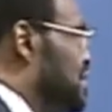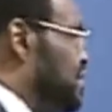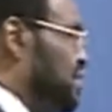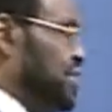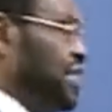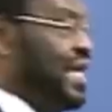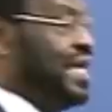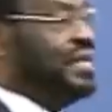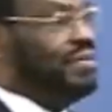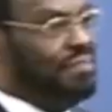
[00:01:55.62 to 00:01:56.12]

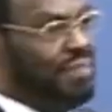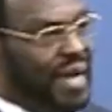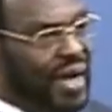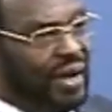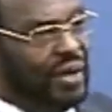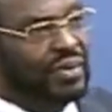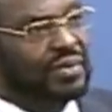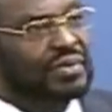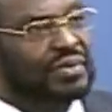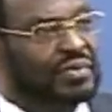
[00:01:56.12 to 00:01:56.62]

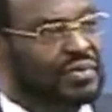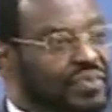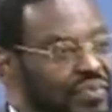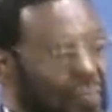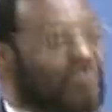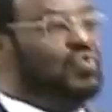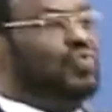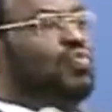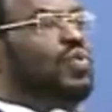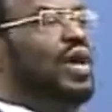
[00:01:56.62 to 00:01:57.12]
seatbelt
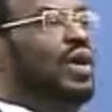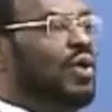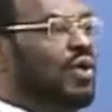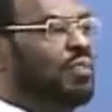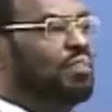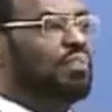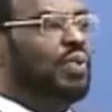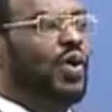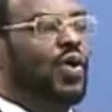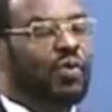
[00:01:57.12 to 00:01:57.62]
will
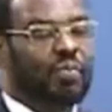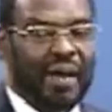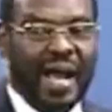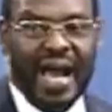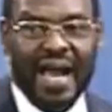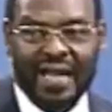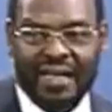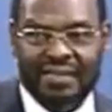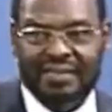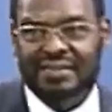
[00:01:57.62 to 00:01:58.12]
pull
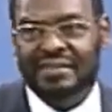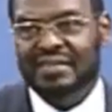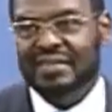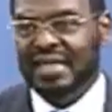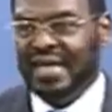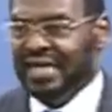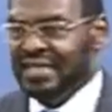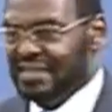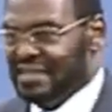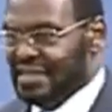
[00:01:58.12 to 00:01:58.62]
back
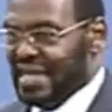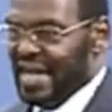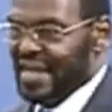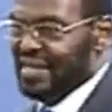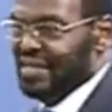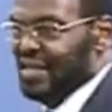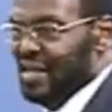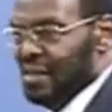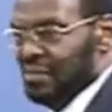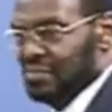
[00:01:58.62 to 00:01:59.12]
and
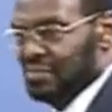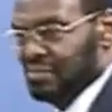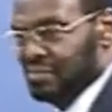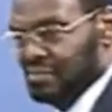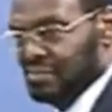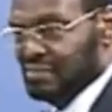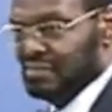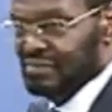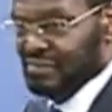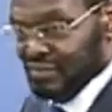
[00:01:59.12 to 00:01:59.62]
tighten up,
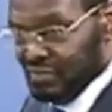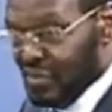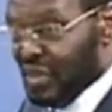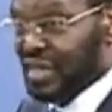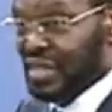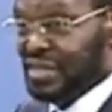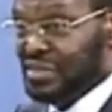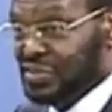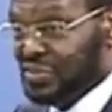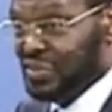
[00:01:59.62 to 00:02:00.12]

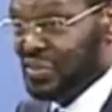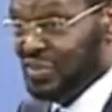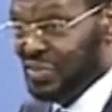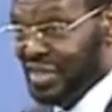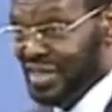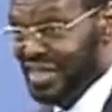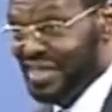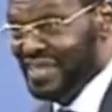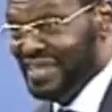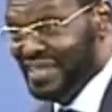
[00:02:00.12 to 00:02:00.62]
really and
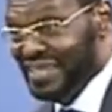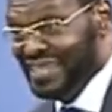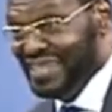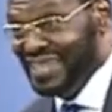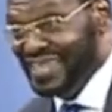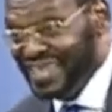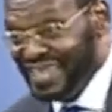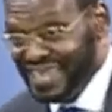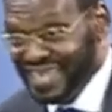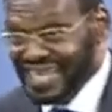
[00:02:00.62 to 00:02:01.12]
truly.
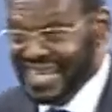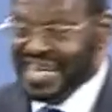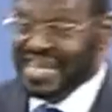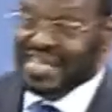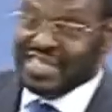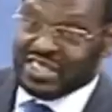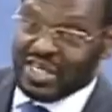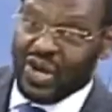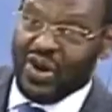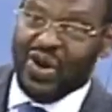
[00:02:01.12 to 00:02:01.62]

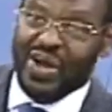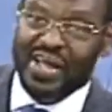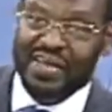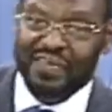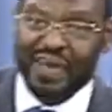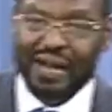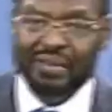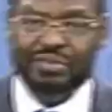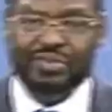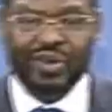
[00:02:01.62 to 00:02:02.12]
So
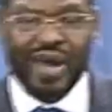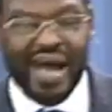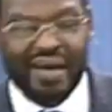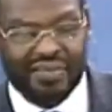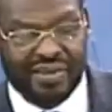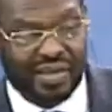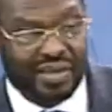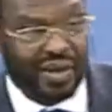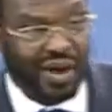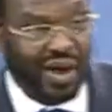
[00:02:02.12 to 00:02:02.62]
if I'm driving